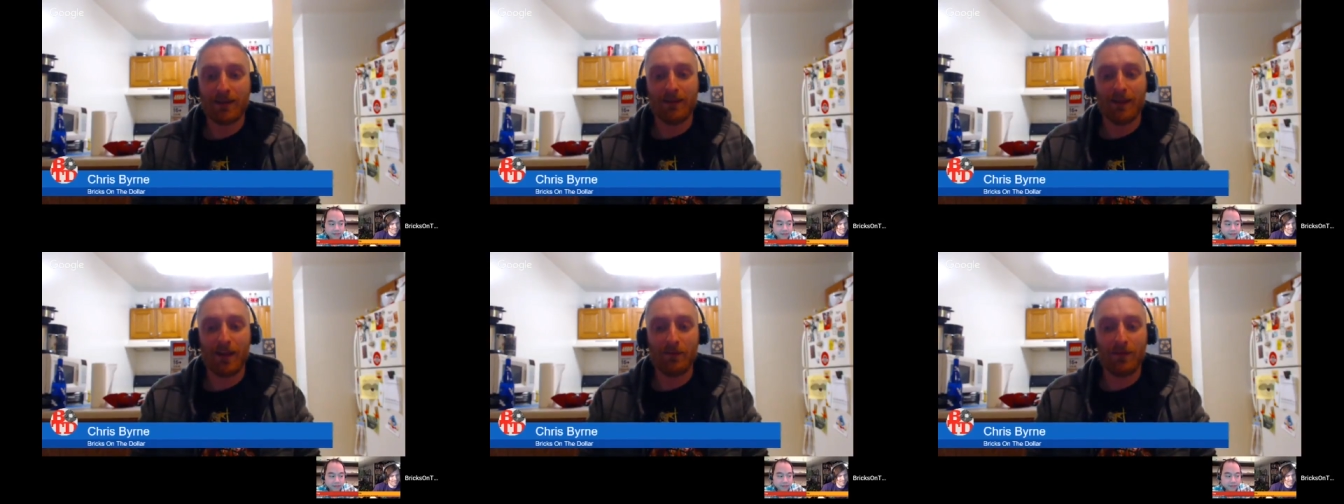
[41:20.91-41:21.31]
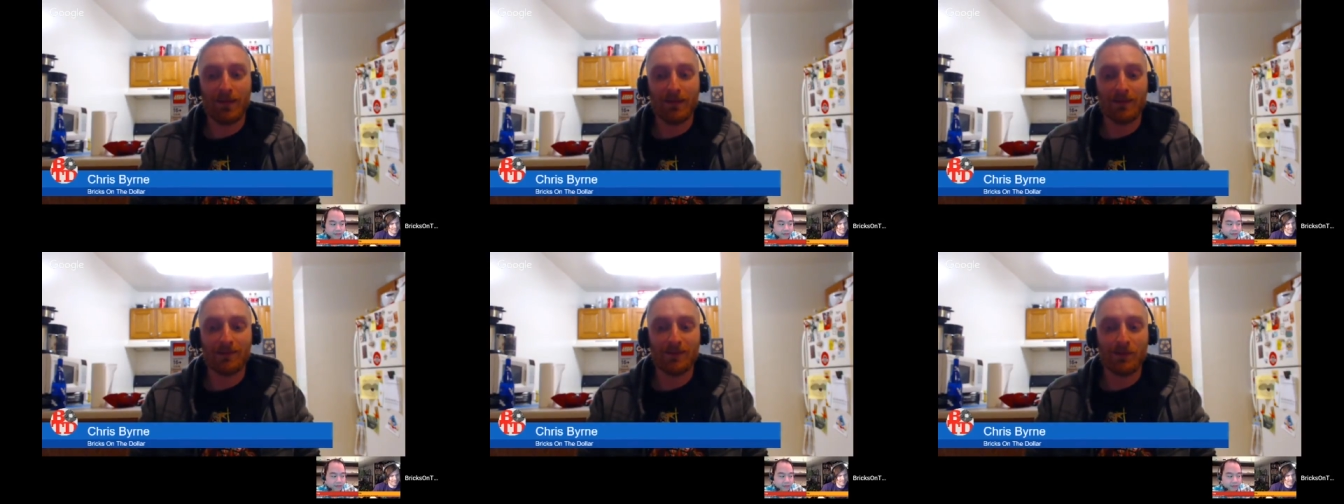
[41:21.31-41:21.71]
That
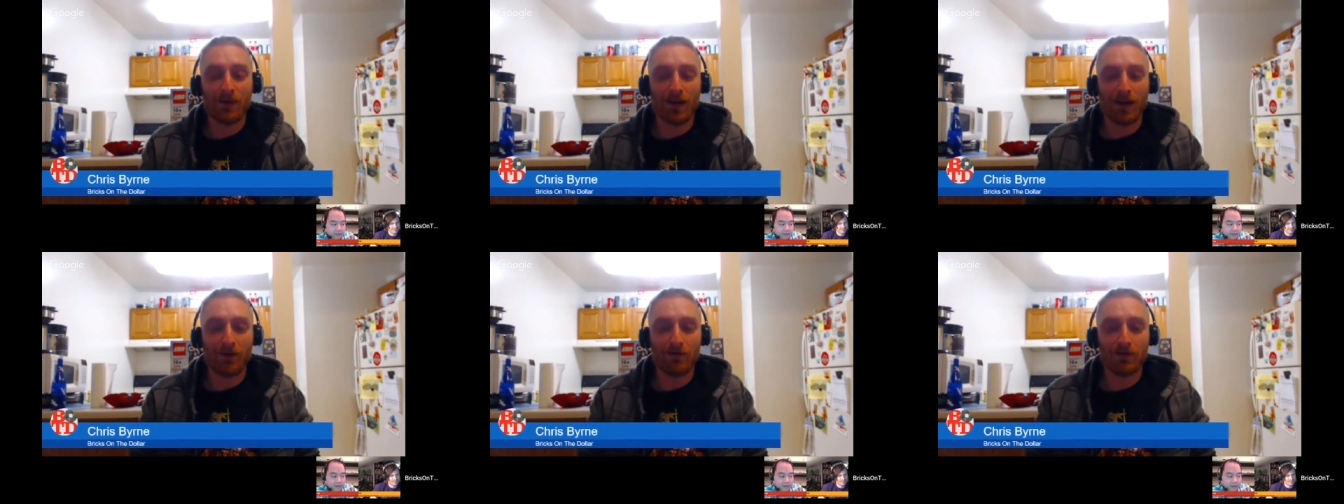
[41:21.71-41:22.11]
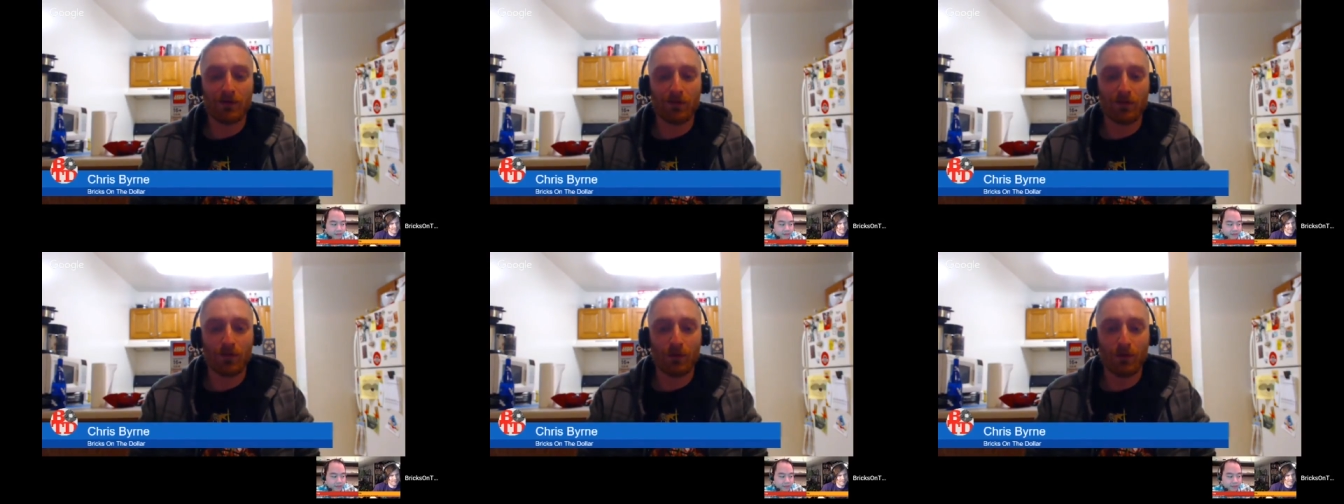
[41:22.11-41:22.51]
means you have
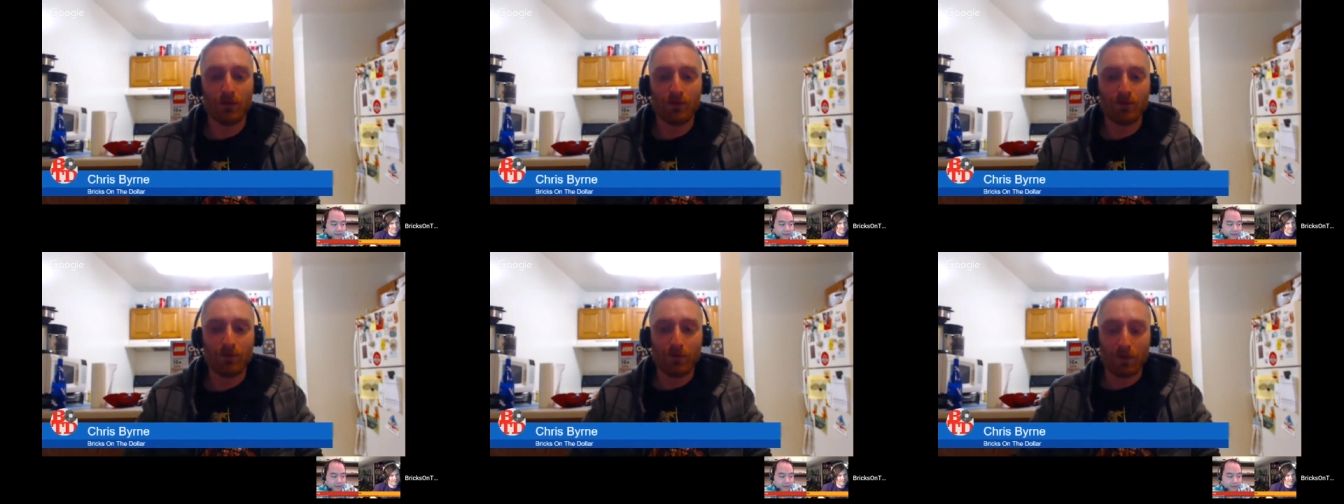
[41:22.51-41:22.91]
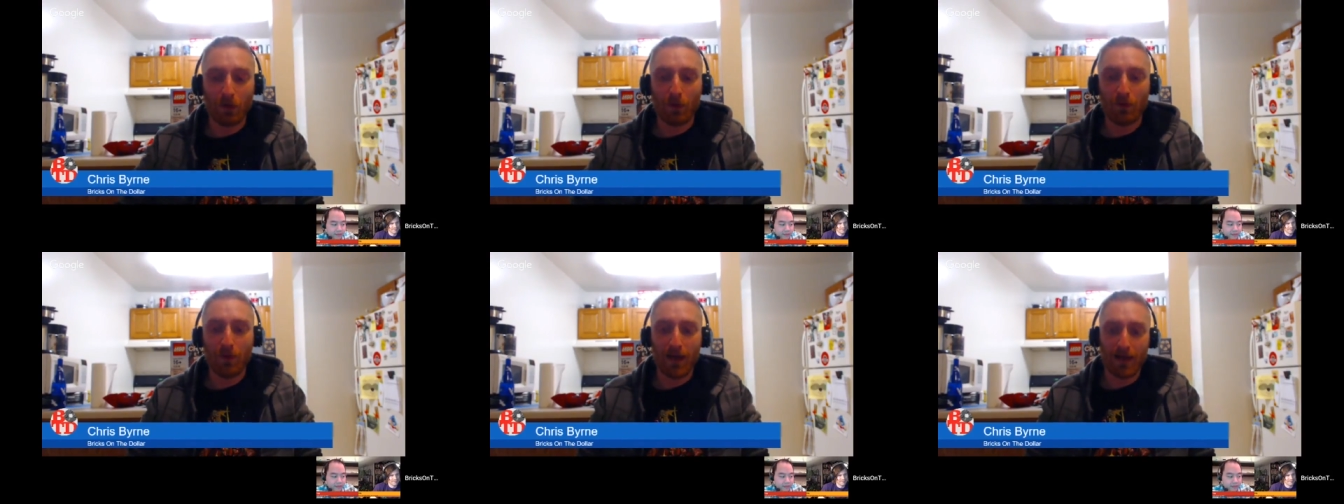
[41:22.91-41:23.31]
to
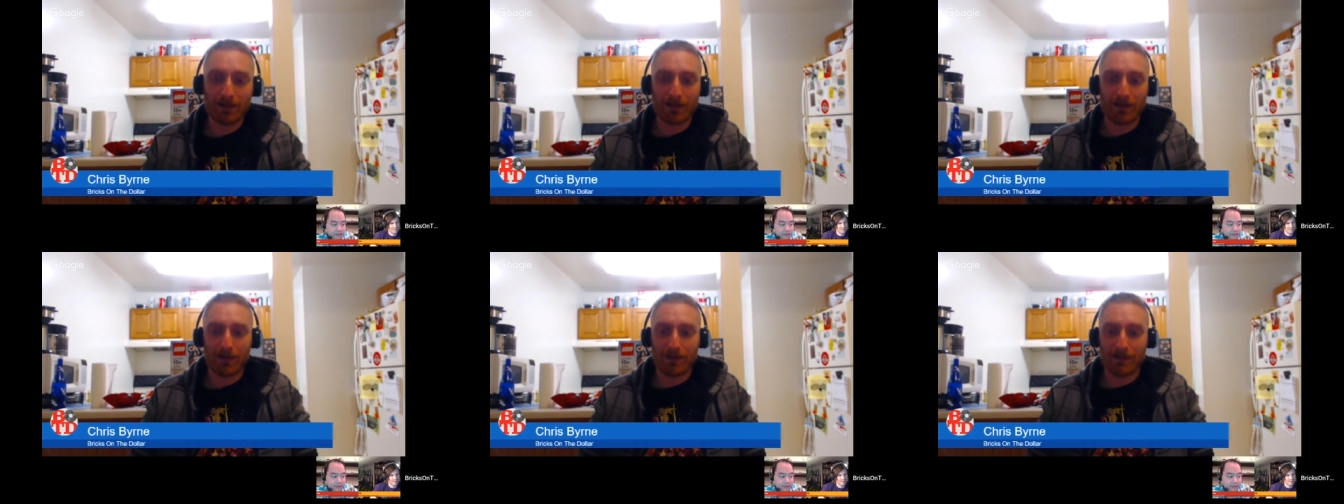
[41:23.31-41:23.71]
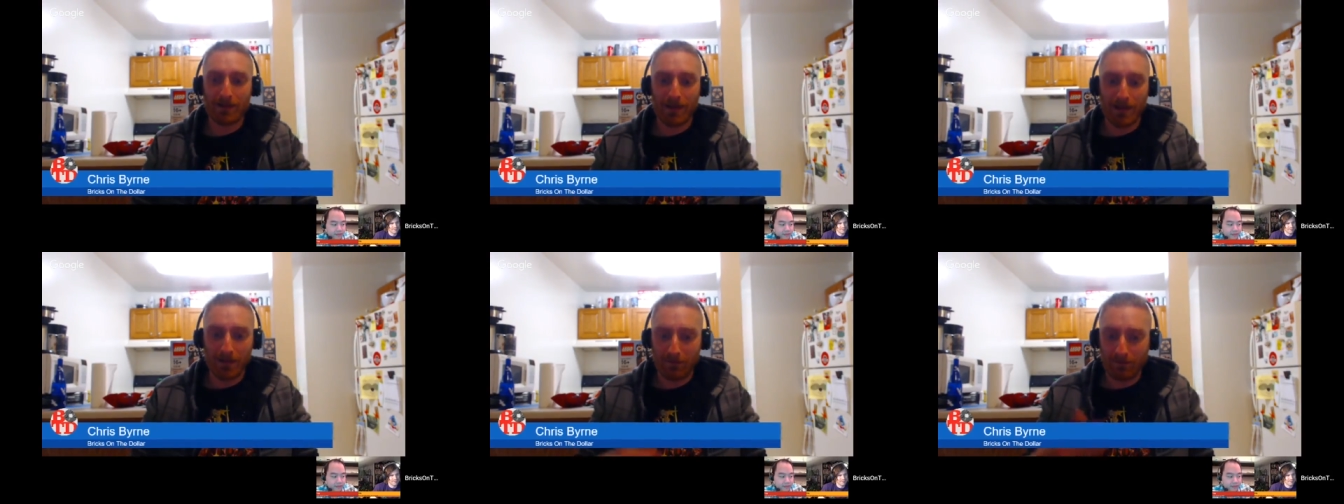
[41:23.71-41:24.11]
go back to the
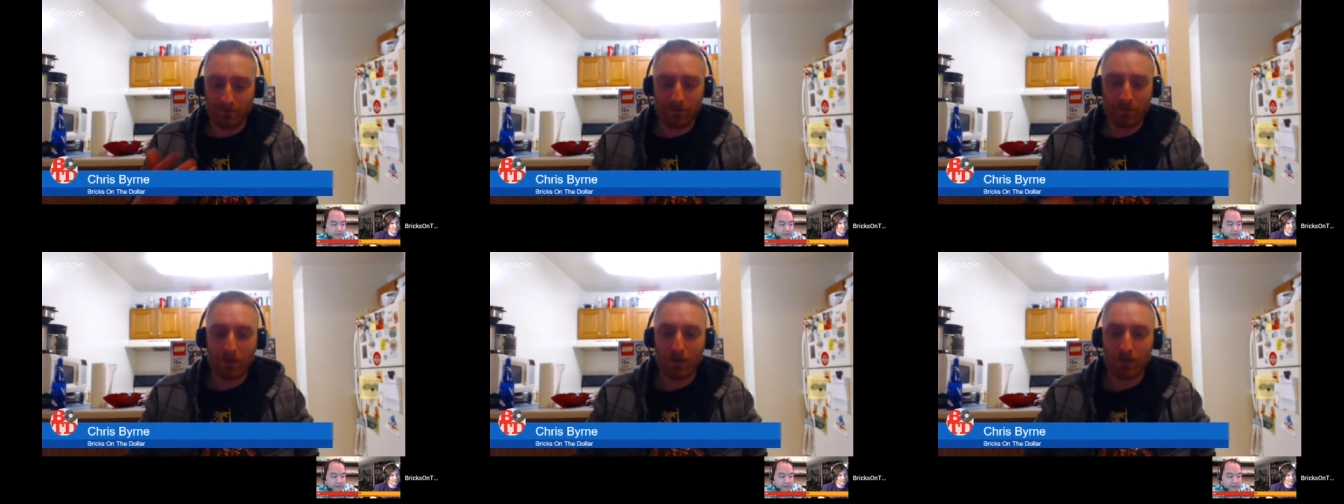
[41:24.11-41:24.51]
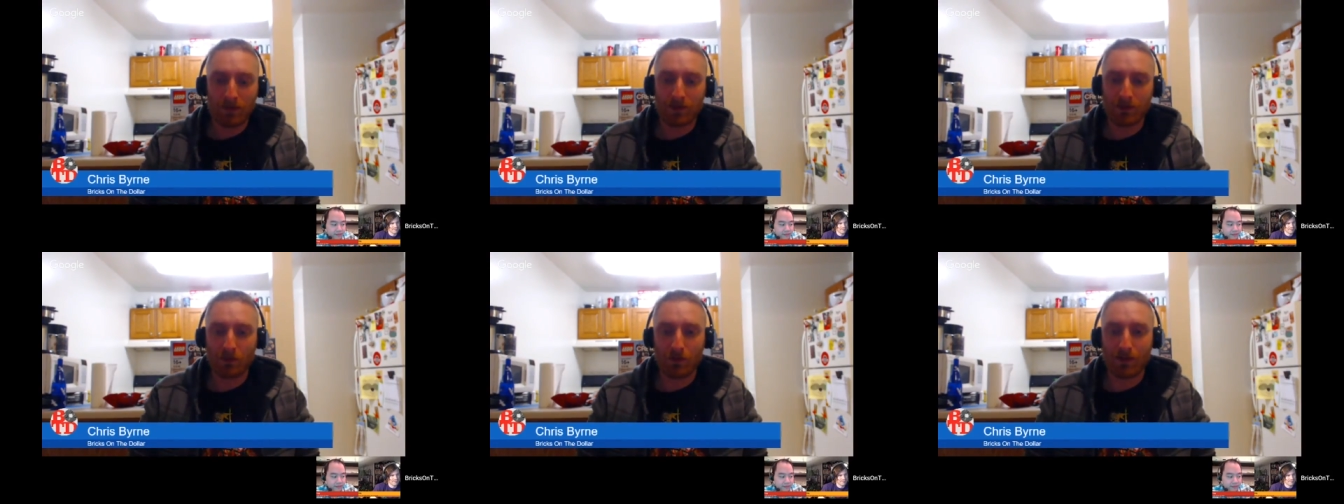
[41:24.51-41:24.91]
same
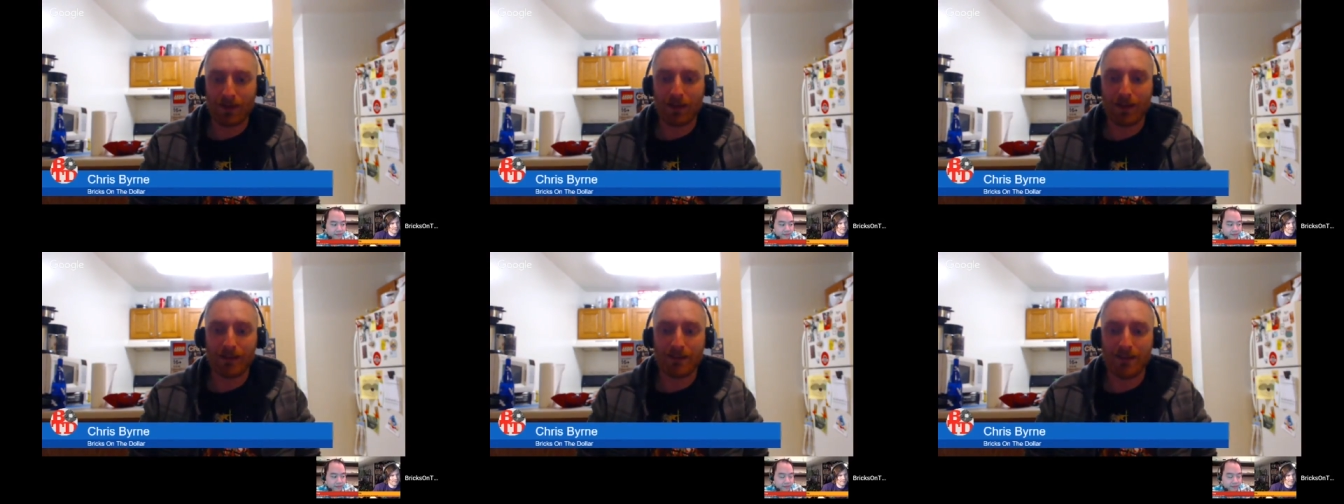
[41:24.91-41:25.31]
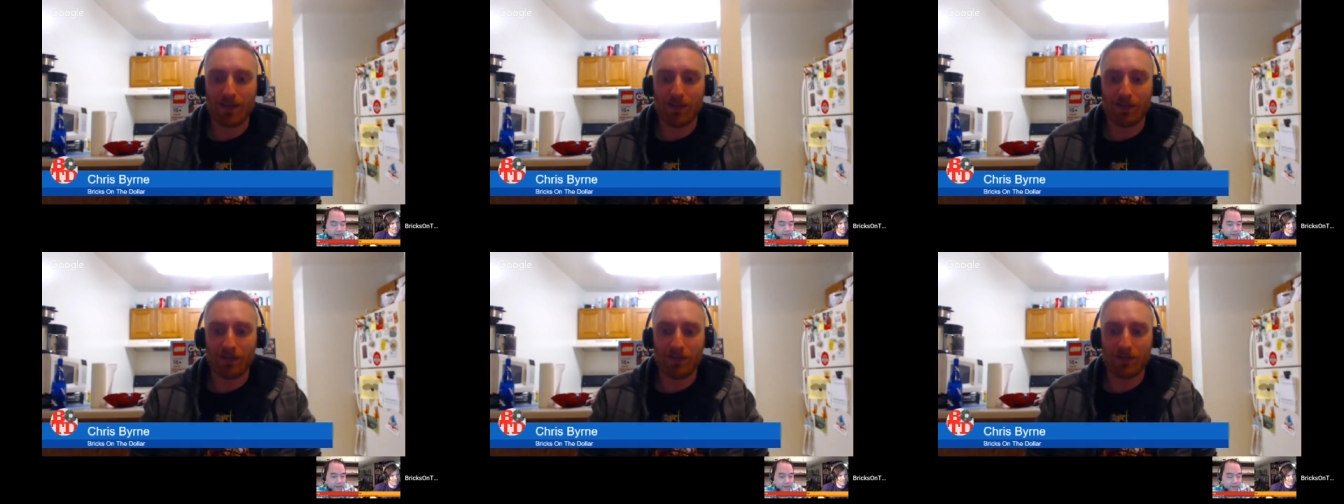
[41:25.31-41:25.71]
sorting
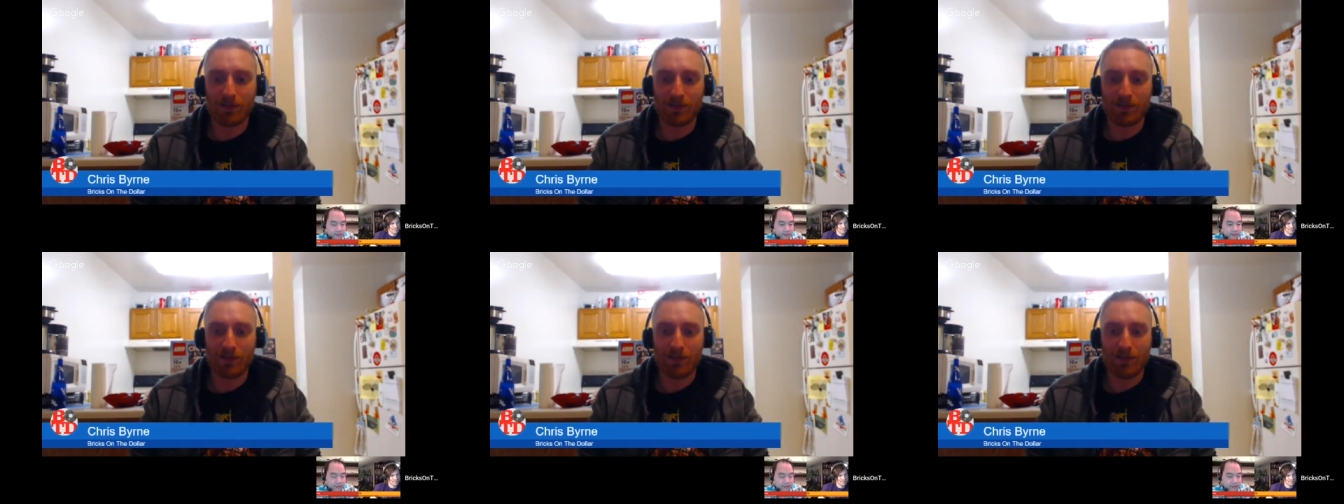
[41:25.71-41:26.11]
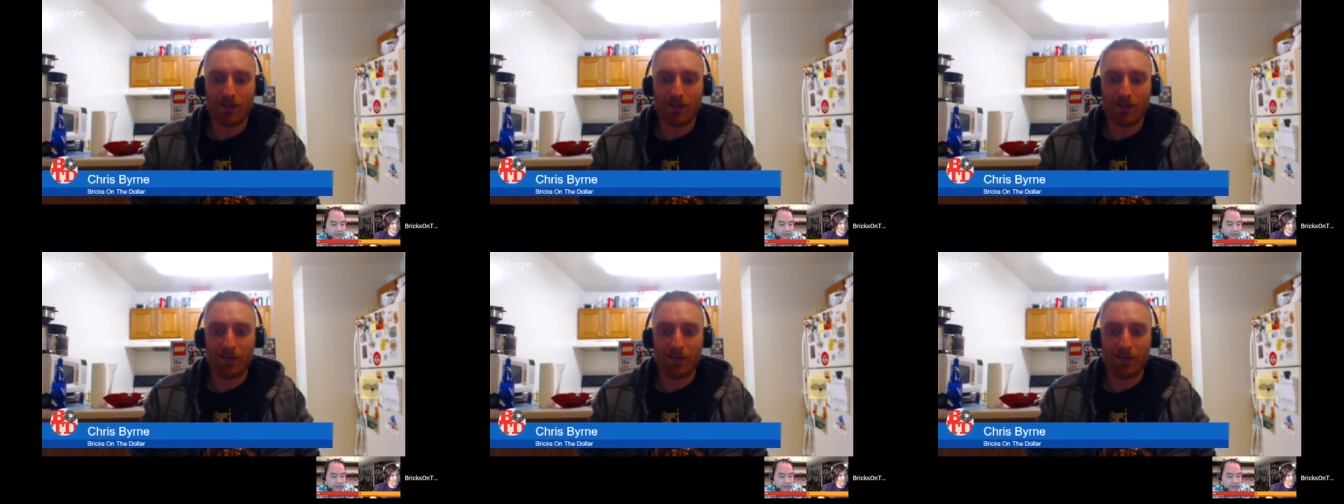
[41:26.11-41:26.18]
containers